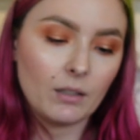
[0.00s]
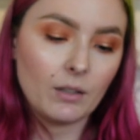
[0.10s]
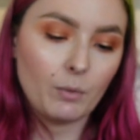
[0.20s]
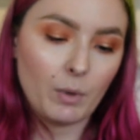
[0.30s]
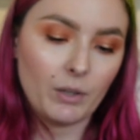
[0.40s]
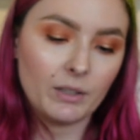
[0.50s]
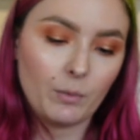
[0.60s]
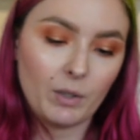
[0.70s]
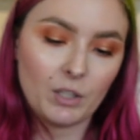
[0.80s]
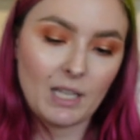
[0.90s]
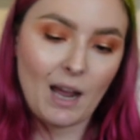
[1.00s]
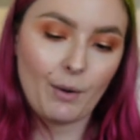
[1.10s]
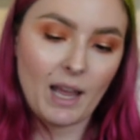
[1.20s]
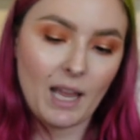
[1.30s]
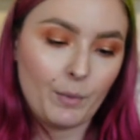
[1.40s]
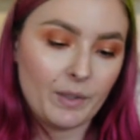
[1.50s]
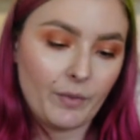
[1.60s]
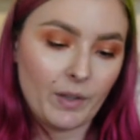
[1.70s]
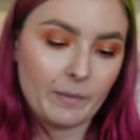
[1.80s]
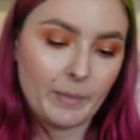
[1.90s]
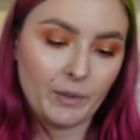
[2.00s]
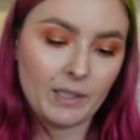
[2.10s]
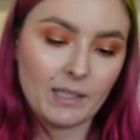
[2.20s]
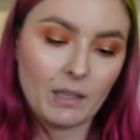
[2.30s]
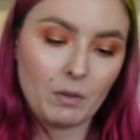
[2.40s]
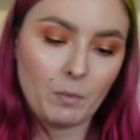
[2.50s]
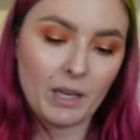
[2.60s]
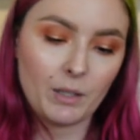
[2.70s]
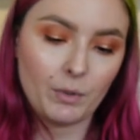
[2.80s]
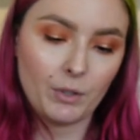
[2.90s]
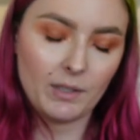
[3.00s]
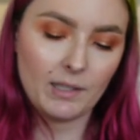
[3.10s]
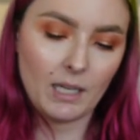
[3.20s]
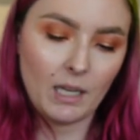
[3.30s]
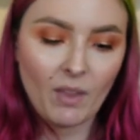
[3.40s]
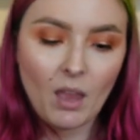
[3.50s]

the world in which Tower A was first built is giving way to a new city